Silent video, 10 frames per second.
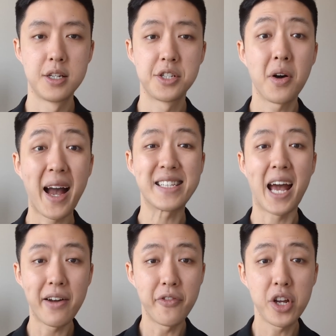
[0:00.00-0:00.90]
So at
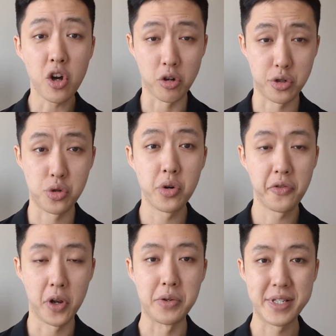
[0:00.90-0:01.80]
every control
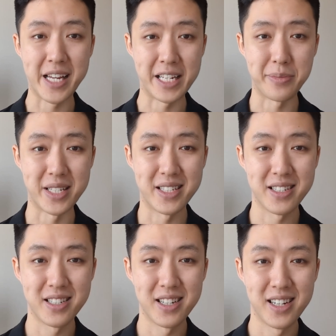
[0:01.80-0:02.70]
flow statement,